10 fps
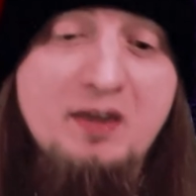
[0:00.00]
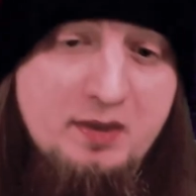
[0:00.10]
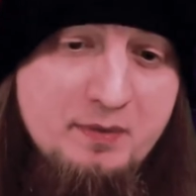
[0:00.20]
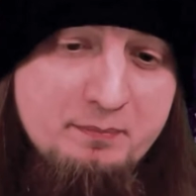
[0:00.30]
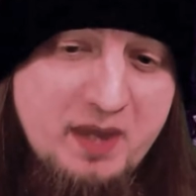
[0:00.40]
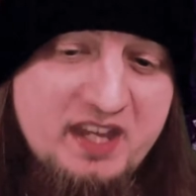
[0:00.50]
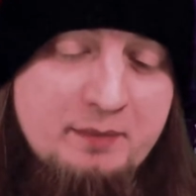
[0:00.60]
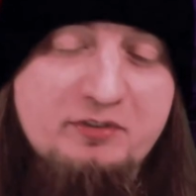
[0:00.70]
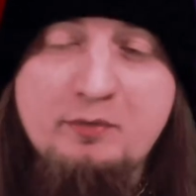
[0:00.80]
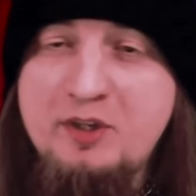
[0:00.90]

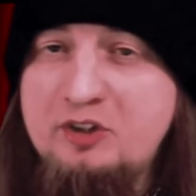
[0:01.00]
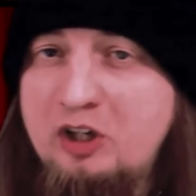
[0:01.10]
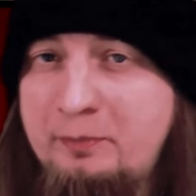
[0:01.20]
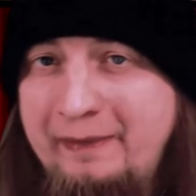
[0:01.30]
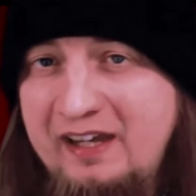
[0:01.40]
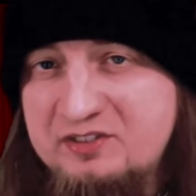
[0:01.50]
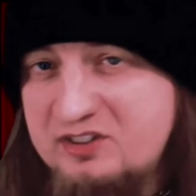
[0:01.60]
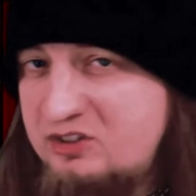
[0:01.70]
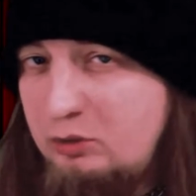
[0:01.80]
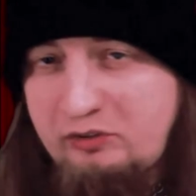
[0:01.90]
Mayhem's from the Dark Past
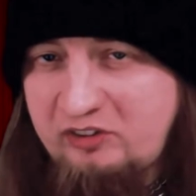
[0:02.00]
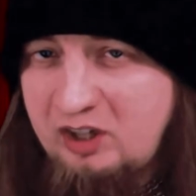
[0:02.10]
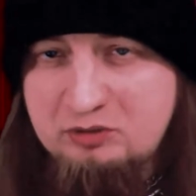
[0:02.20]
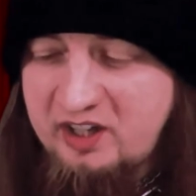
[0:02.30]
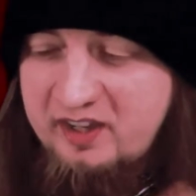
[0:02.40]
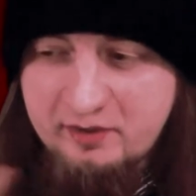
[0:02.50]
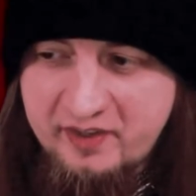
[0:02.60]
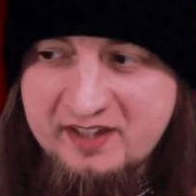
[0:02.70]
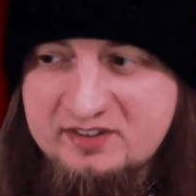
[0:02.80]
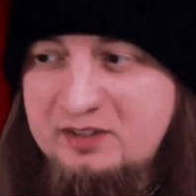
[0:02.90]
is no slouch either.
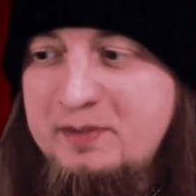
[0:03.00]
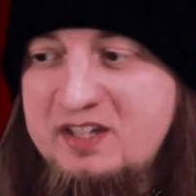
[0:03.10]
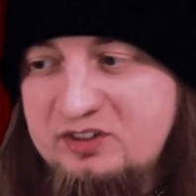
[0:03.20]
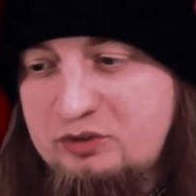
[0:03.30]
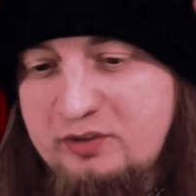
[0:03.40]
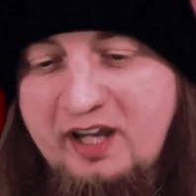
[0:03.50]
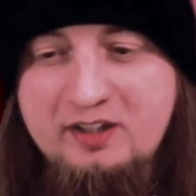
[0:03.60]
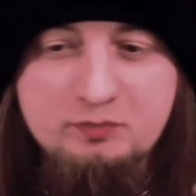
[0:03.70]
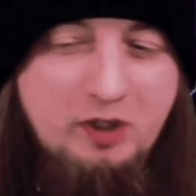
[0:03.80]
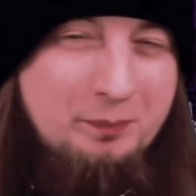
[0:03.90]
That's an amazing track
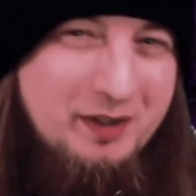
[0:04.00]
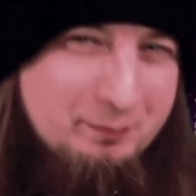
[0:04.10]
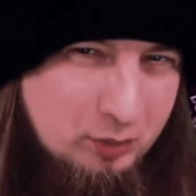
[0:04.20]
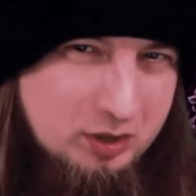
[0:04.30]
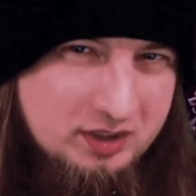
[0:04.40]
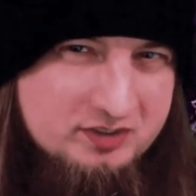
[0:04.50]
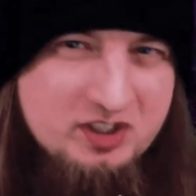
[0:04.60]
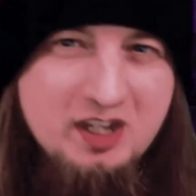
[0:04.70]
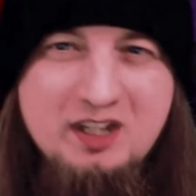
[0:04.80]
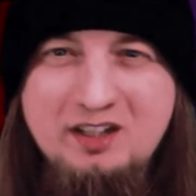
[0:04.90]
as well. But Marduk's
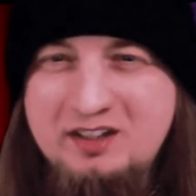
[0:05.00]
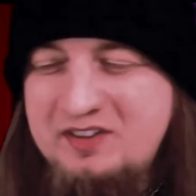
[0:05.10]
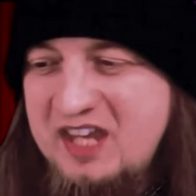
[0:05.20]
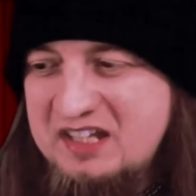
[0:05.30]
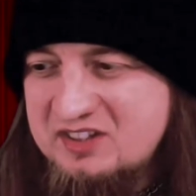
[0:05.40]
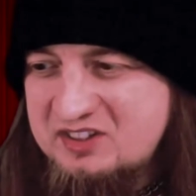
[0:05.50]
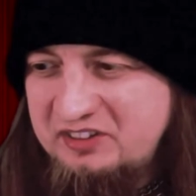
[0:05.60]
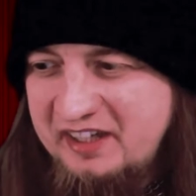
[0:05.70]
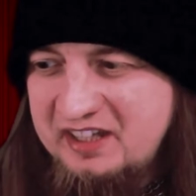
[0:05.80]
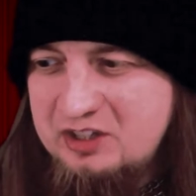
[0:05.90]
going to take the
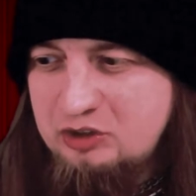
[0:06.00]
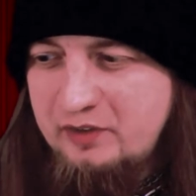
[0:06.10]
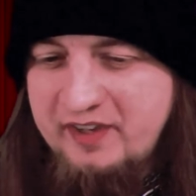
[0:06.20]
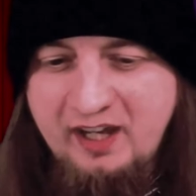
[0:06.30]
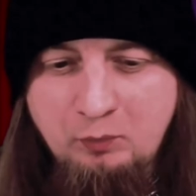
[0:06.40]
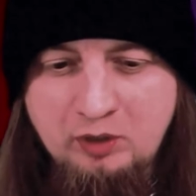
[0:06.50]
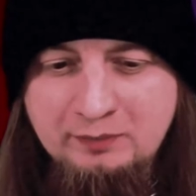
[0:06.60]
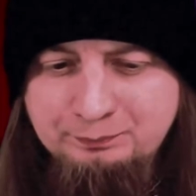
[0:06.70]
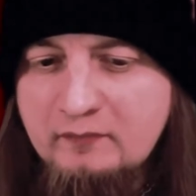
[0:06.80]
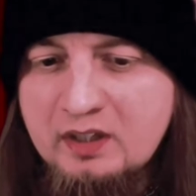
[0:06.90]
slight edge on that
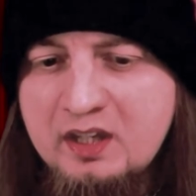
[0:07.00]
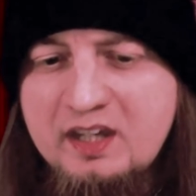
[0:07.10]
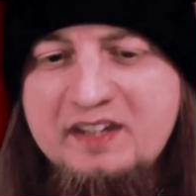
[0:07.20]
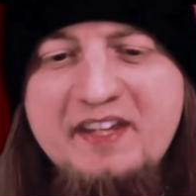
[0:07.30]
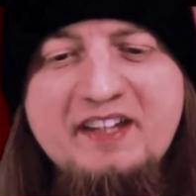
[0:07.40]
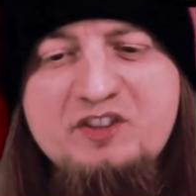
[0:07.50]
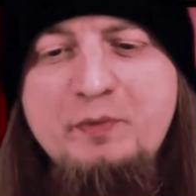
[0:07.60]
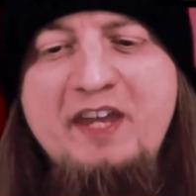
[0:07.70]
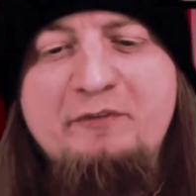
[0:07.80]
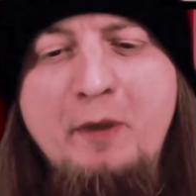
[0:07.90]
one. Next, we
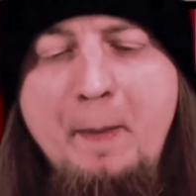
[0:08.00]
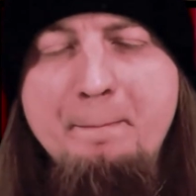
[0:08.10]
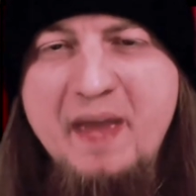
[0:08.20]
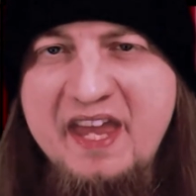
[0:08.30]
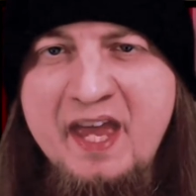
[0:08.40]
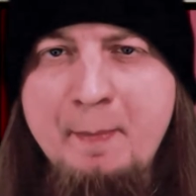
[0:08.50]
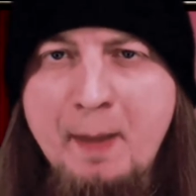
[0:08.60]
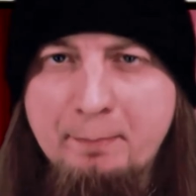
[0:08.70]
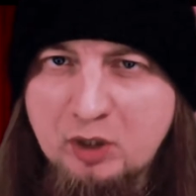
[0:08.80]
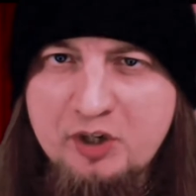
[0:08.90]
have Mayhem
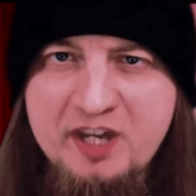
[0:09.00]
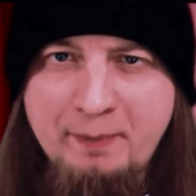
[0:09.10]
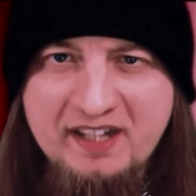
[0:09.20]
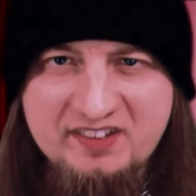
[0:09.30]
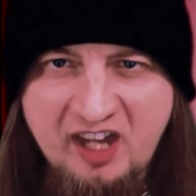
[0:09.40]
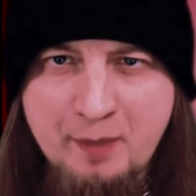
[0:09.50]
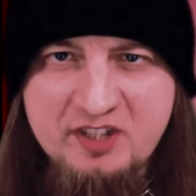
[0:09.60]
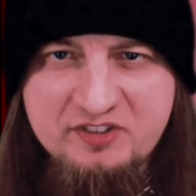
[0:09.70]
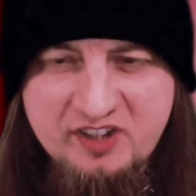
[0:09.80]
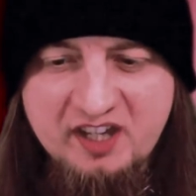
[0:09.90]
Buried by Time
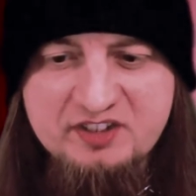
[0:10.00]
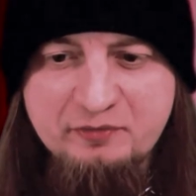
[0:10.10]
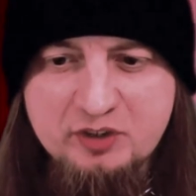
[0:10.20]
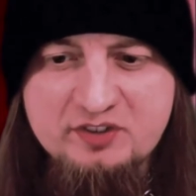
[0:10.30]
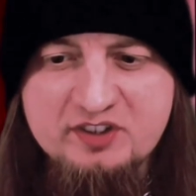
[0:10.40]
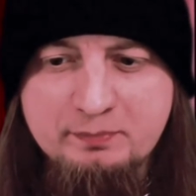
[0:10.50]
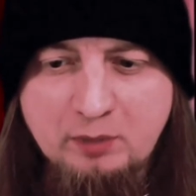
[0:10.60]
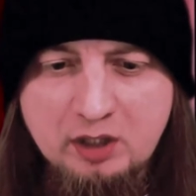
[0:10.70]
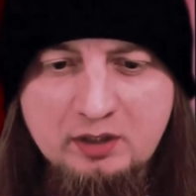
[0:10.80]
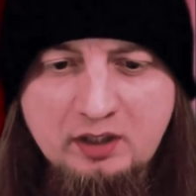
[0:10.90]
and Dust versus Marduk.